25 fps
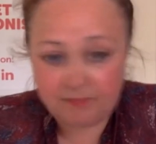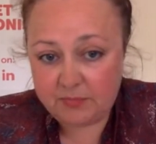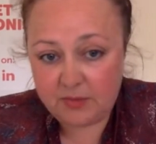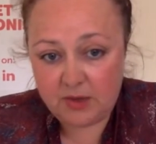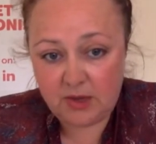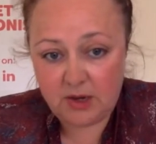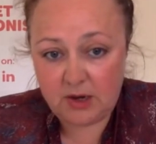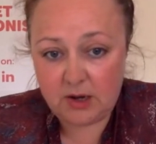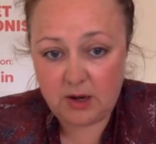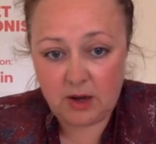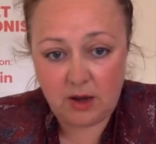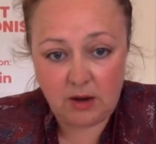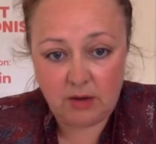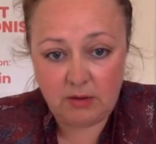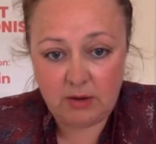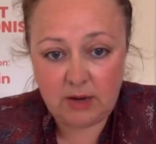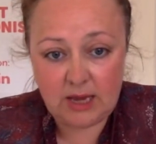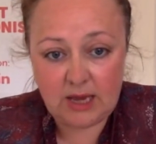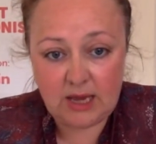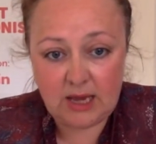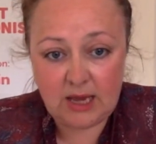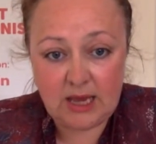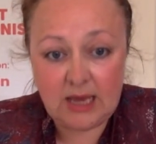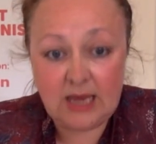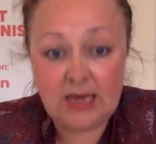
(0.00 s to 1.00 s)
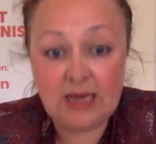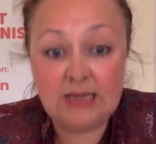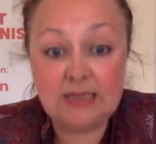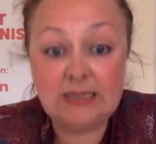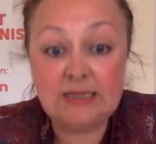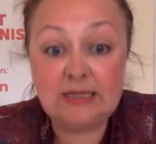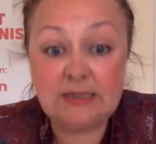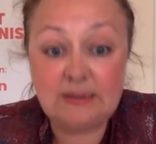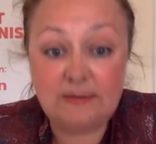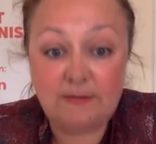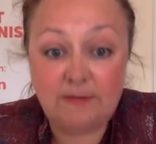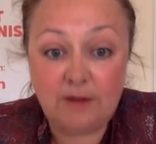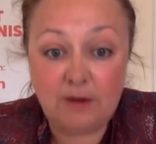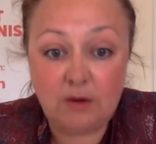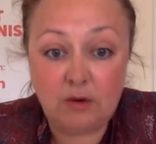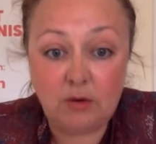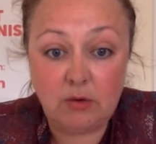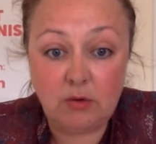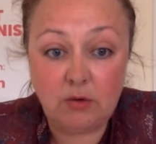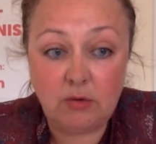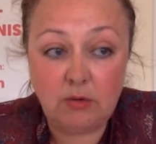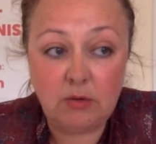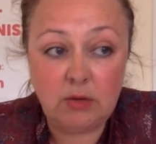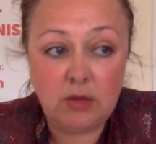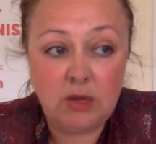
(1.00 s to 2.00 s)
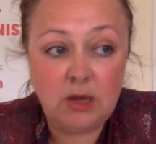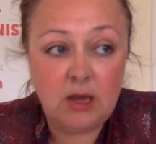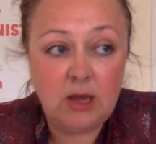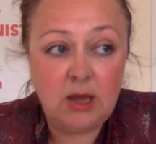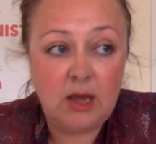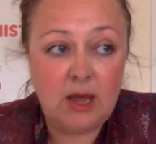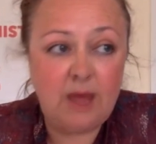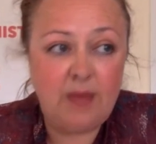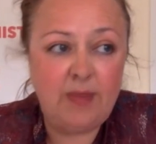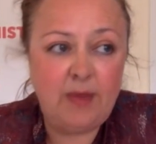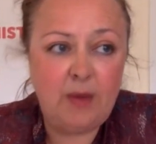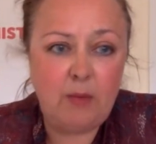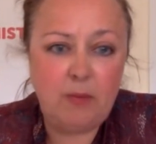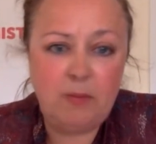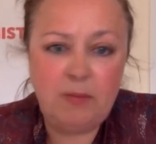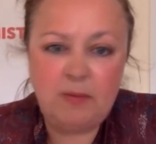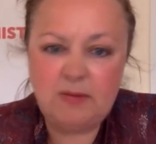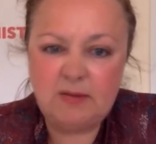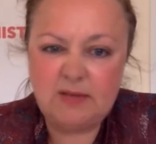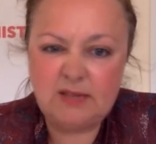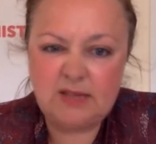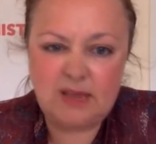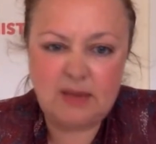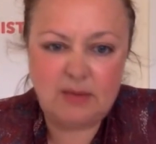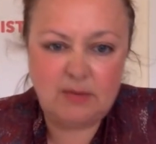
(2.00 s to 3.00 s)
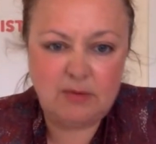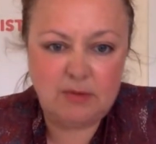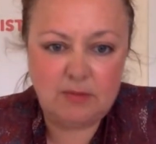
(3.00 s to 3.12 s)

You know, it is difficult, and that will be the same with the